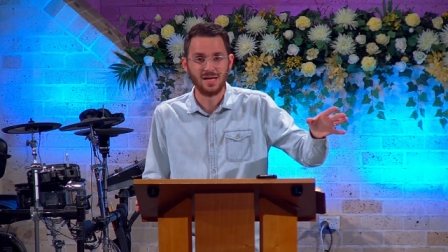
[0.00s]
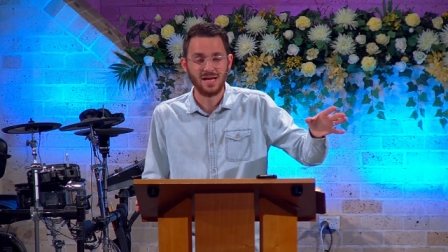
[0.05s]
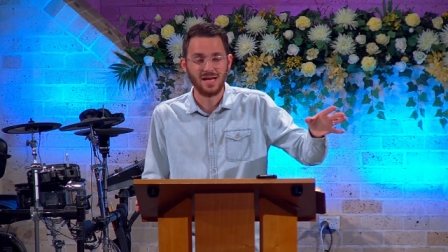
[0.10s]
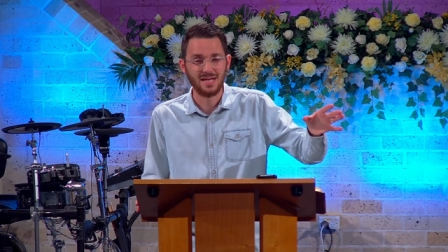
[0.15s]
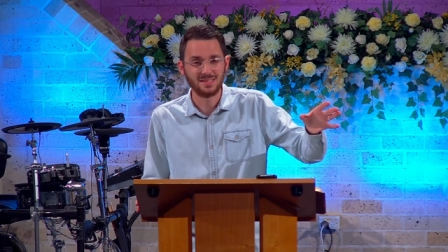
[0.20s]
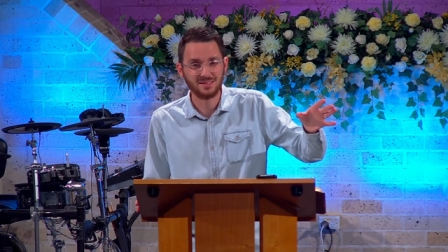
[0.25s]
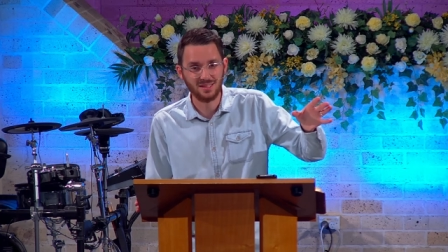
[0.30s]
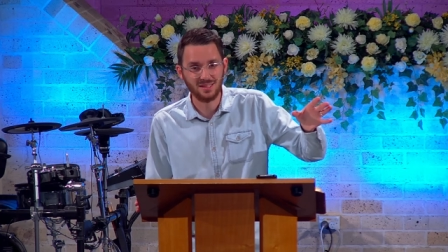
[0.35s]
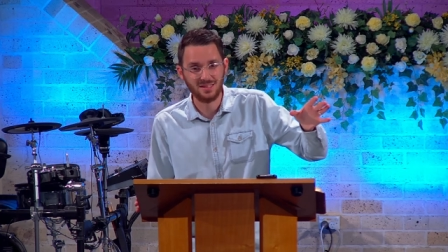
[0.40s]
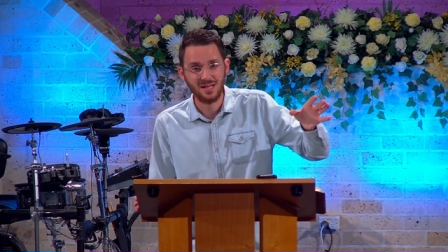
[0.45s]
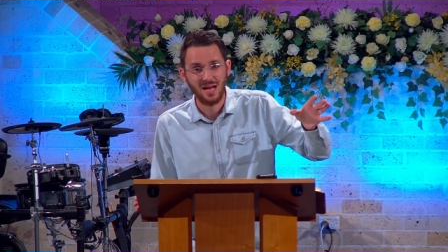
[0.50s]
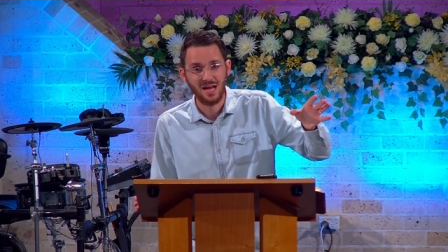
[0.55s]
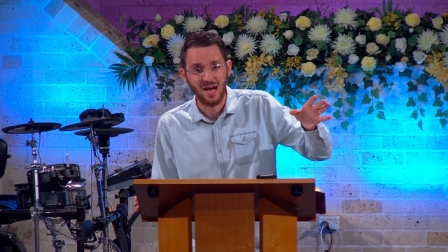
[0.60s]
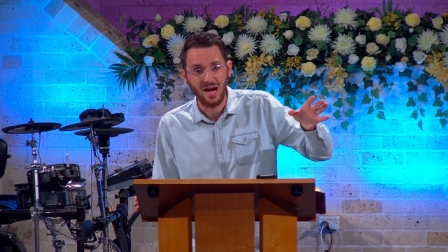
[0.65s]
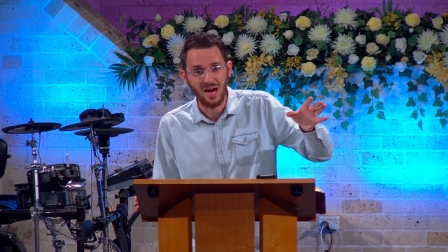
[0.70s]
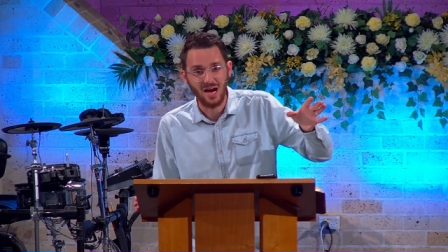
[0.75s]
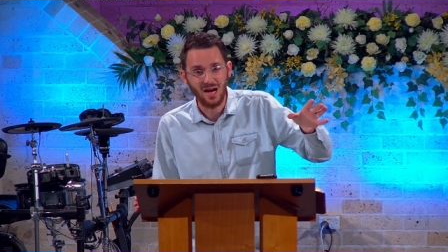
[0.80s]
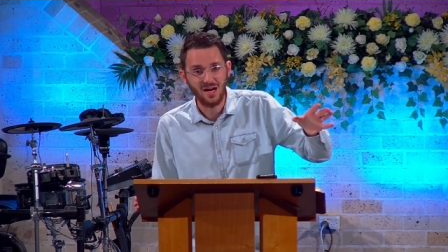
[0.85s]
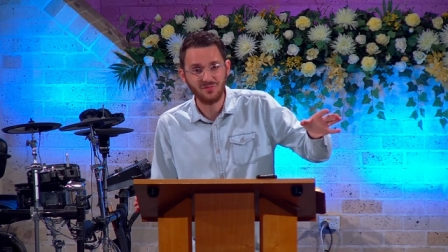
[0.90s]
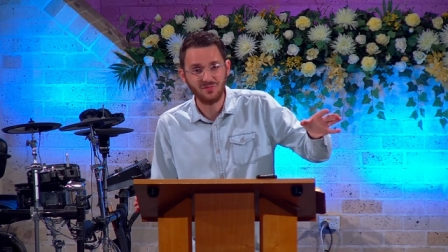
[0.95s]
It said,
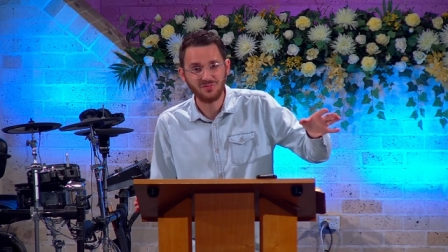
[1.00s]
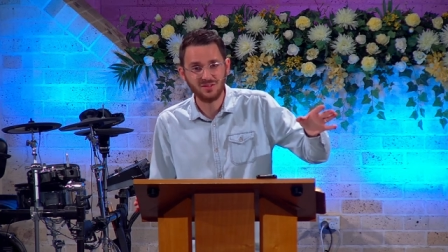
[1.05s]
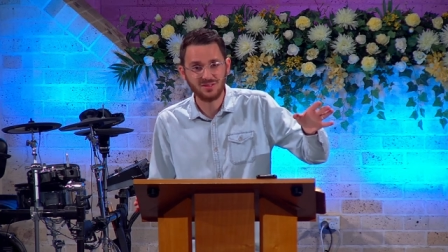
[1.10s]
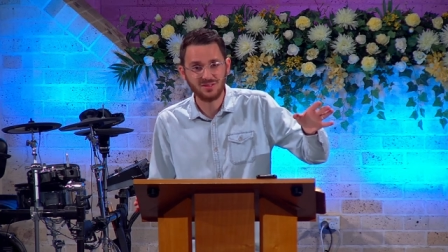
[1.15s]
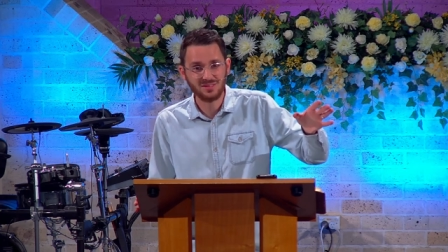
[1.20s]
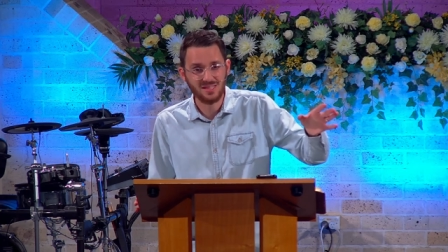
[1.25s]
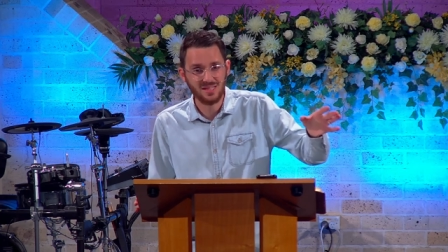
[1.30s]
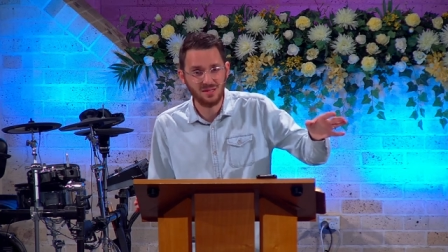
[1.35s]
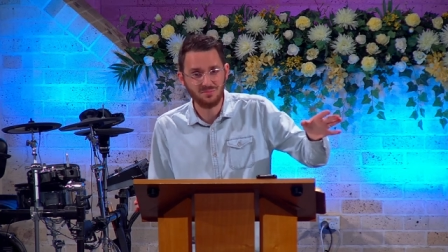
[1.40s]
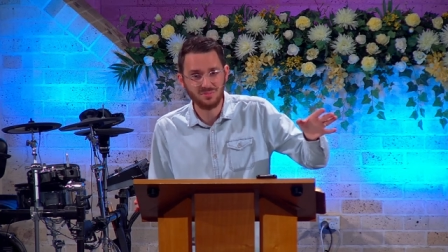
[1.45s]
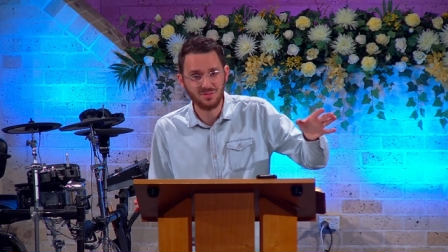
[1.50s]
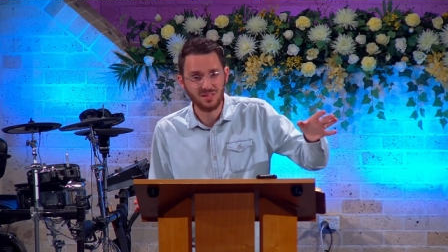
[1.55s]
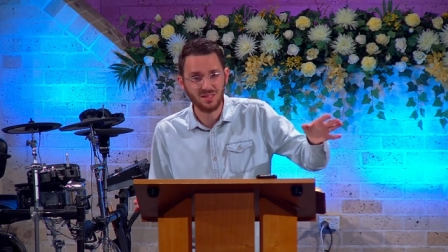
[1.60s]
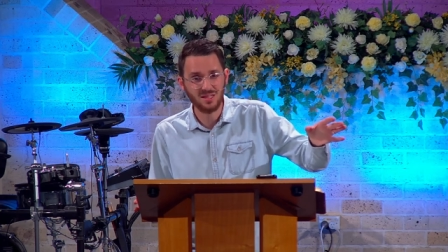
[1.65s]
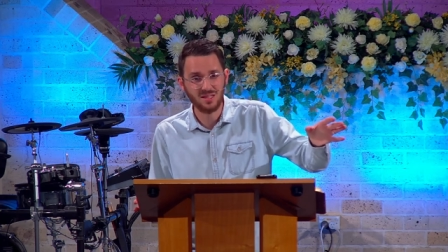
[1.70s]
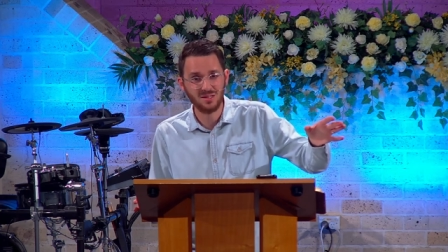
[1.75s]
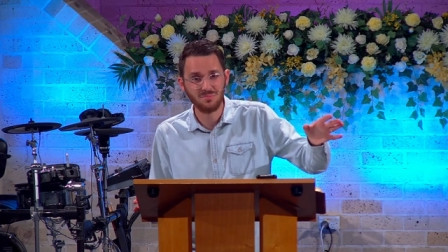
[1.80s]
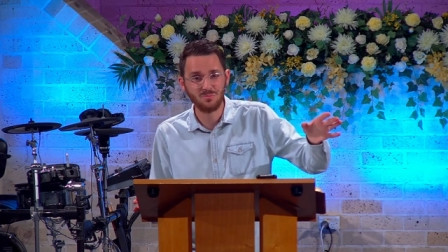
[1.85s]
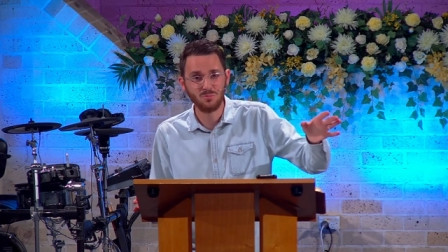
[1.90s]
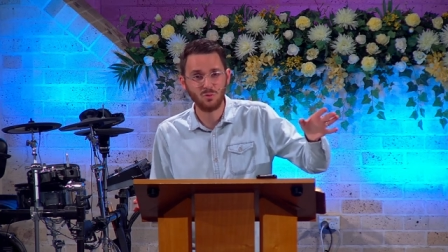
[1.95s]
after tempting
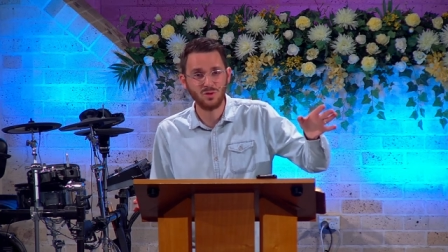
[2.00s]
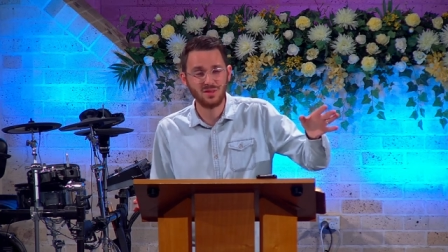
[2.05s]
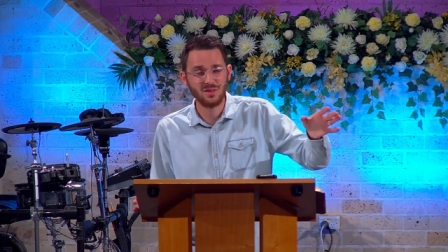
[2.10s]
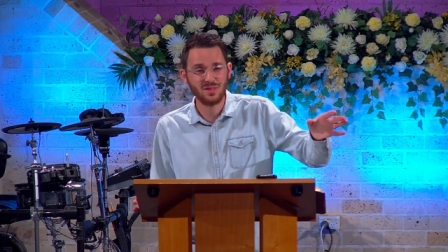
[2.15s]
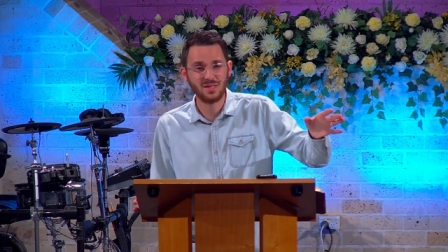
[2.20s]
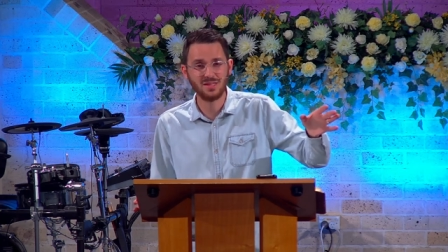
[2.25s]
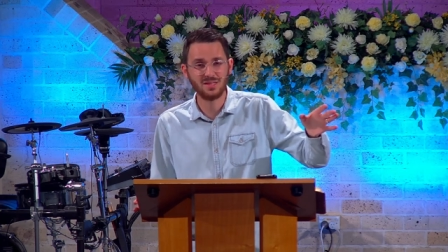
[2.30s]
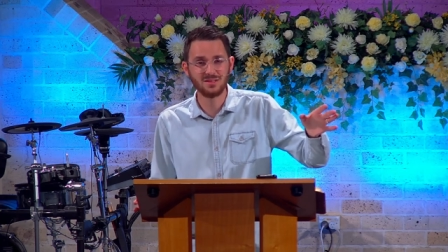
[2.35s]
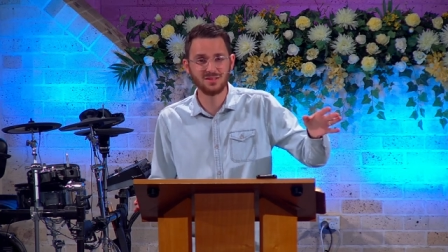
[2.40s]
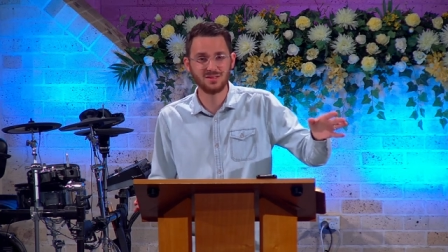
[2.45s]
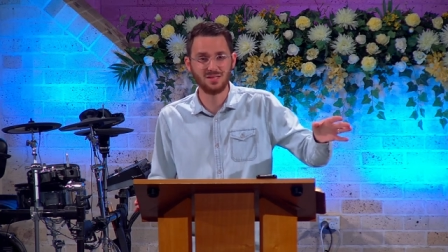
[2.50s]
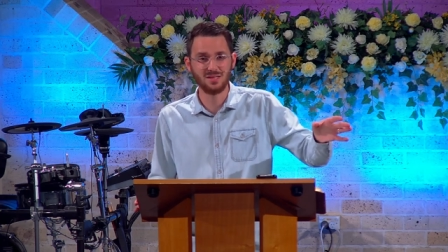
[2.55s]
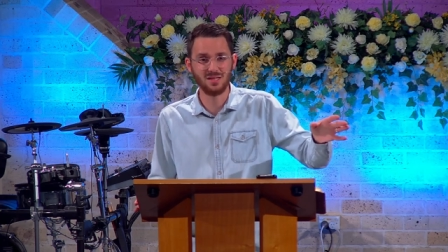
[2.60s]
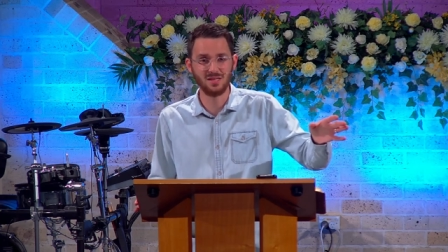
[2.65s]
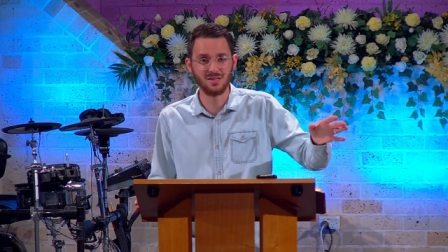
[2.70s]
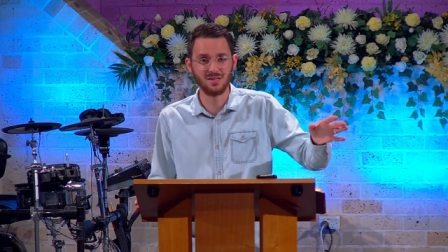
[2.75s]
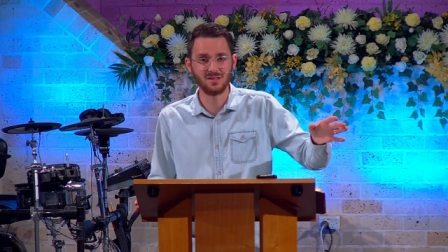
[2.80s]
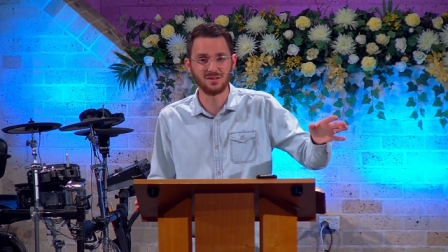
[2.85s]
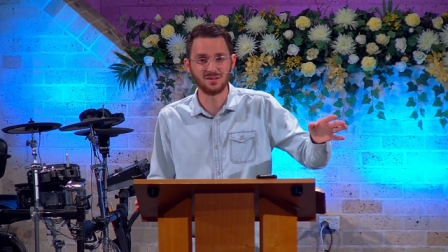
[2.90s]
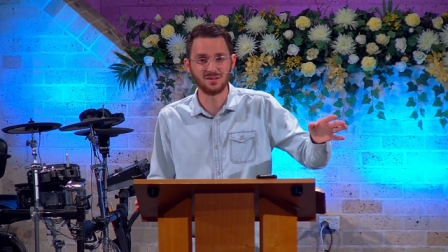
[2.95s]
him with these
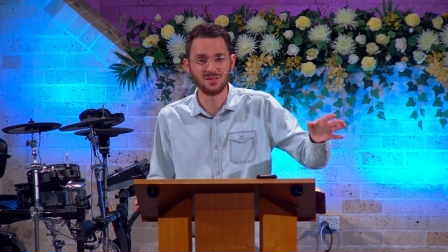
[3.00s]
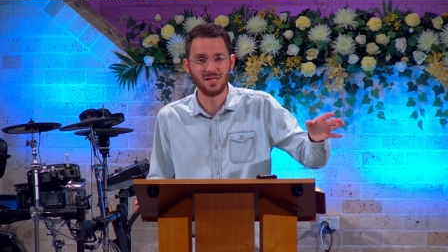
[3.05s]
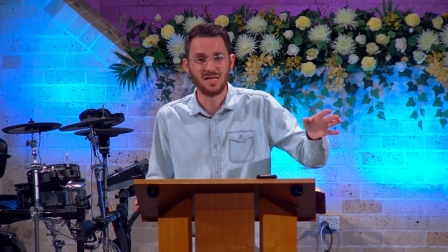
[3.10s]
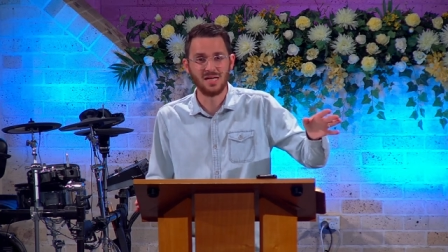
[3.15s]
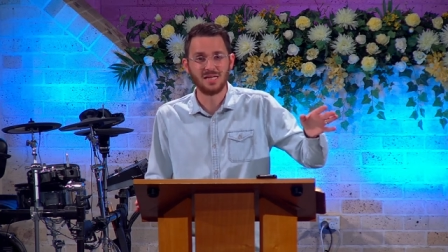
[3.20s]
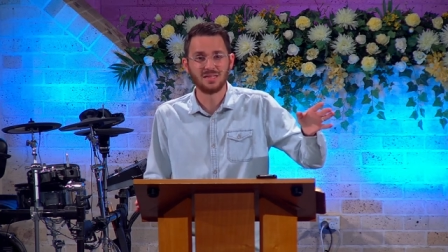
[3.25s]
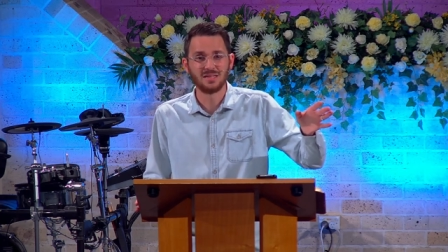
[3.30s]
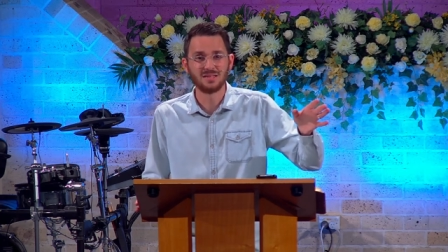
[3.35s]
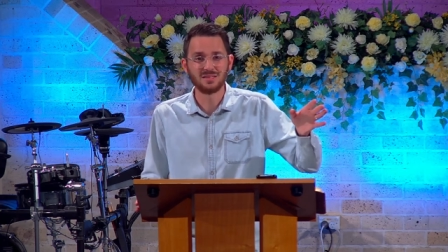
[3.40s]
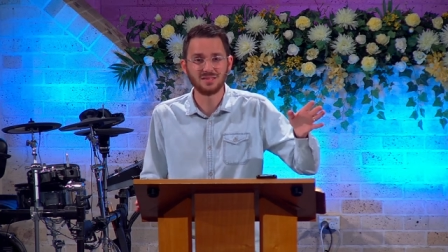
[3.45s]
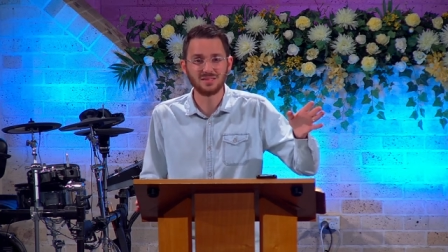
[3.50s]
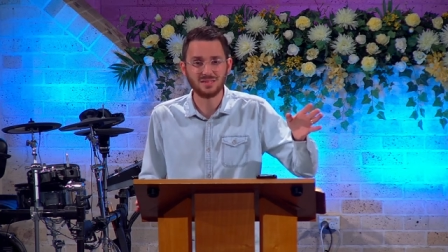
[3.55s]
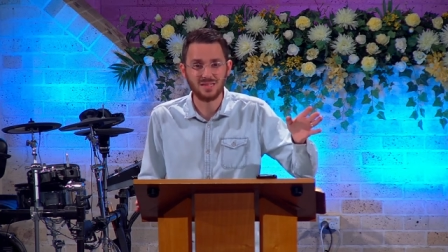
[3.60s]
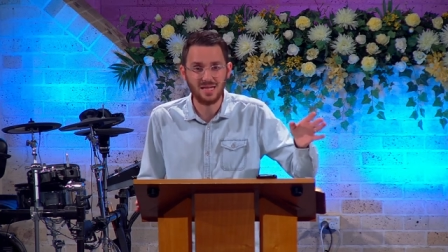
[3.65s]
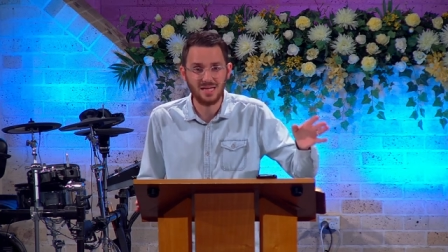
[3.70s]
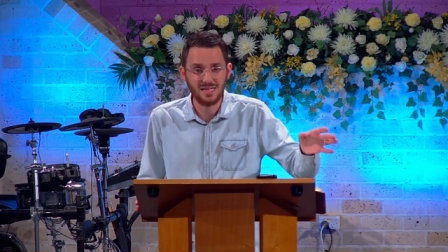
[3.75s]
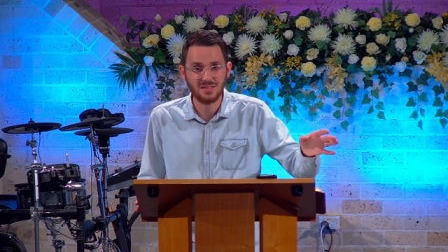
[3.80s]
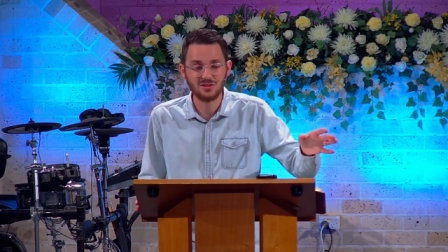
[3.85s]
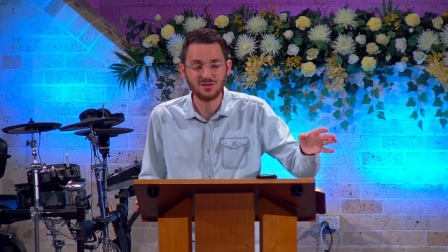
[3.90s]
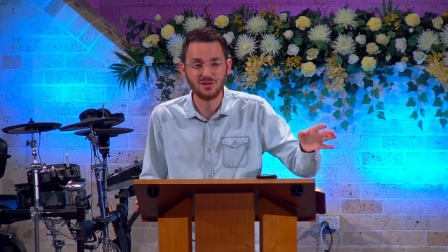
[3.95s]
things,
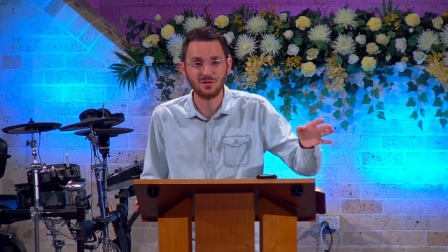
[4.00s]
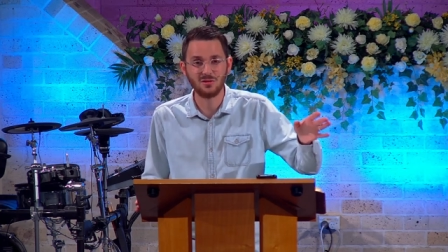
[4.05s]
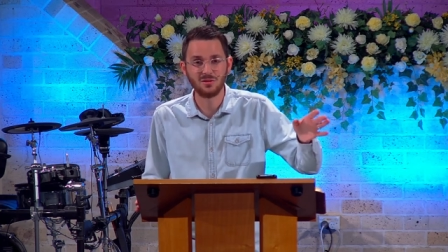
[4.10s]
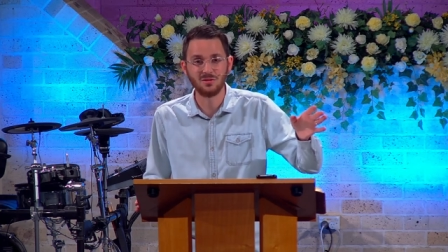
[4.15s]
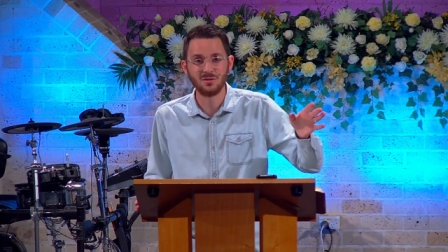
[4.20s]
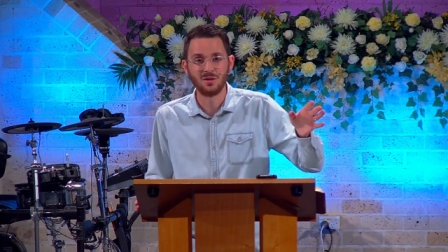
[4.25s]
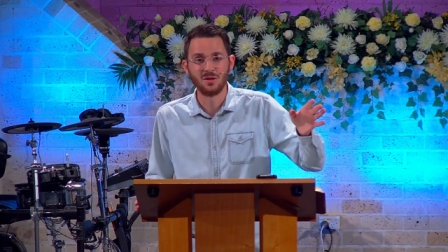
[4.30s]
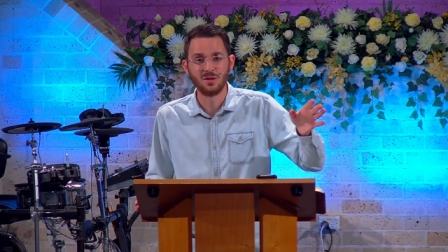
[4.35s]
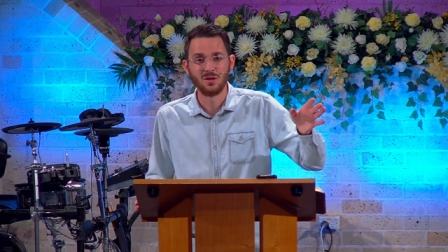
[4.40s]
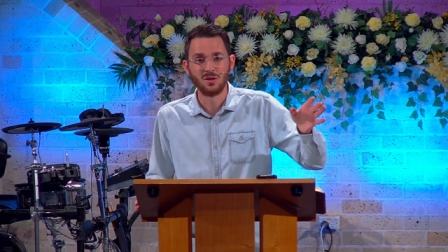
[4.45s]
Satan